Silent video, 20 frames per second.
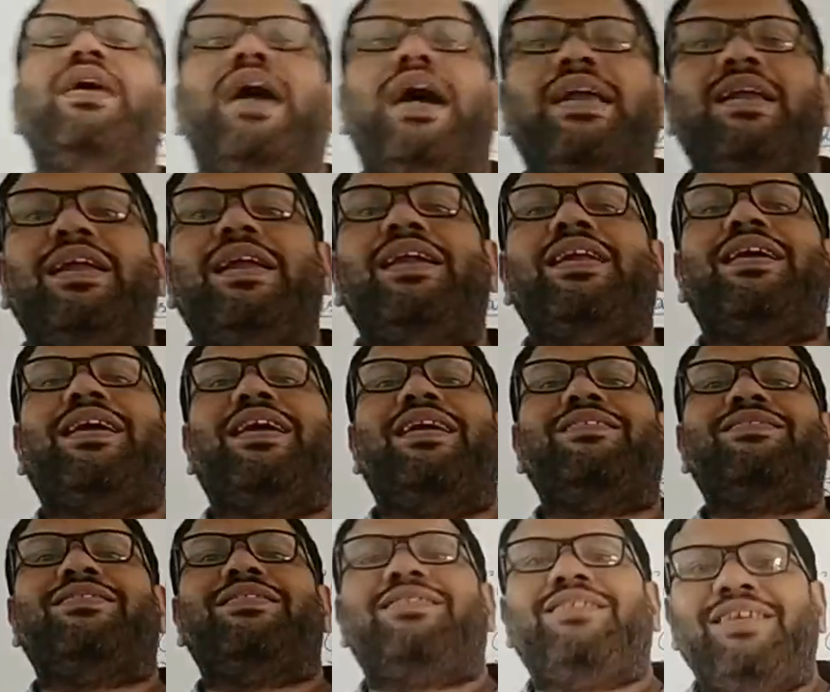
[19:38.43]
And in
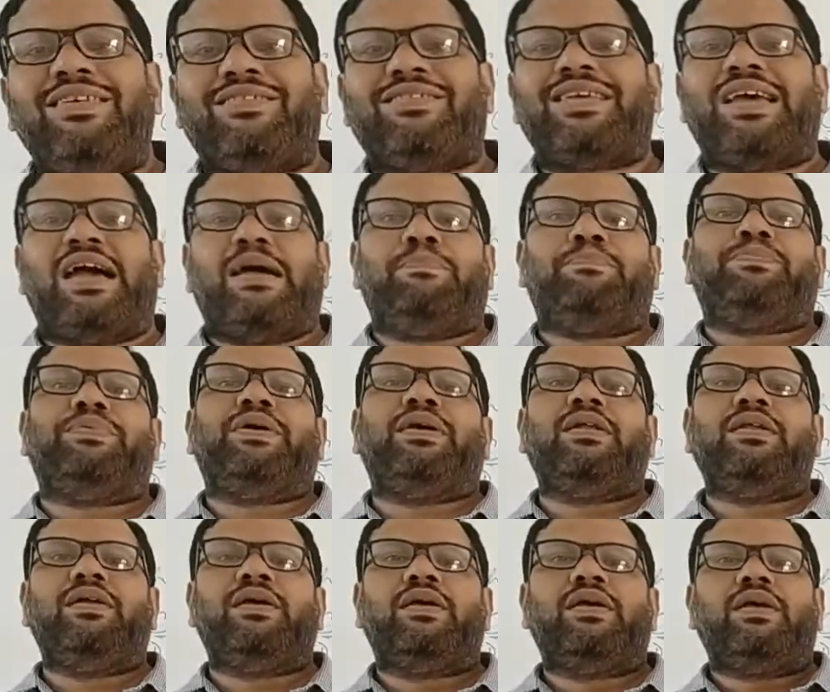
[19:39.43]
case this
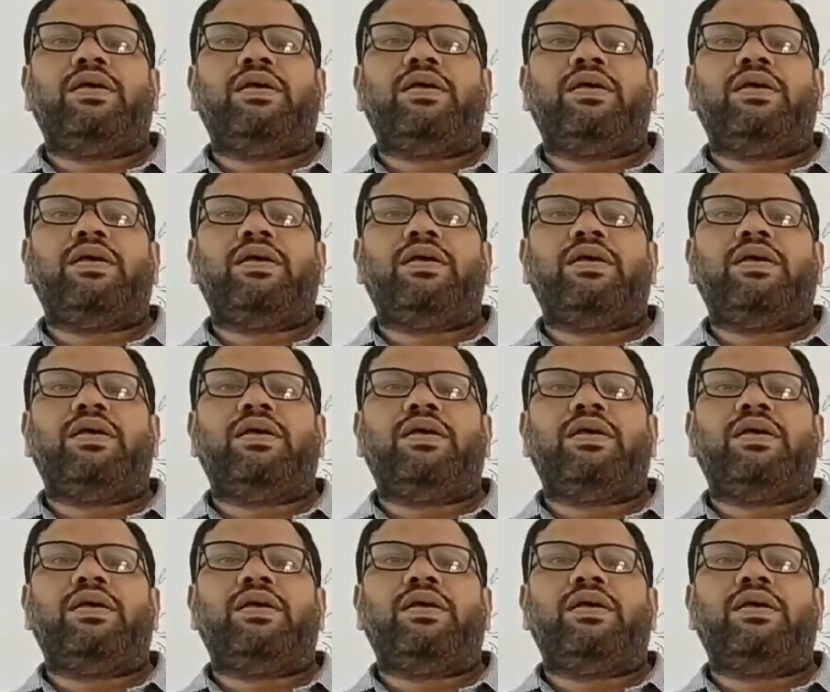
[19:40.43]
happens,